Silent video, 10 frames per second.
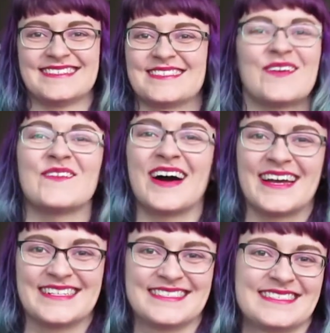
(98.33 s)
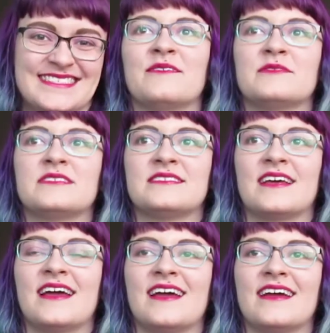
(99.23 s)
So wise. I would
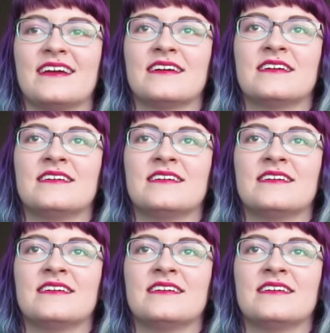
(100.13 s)
say,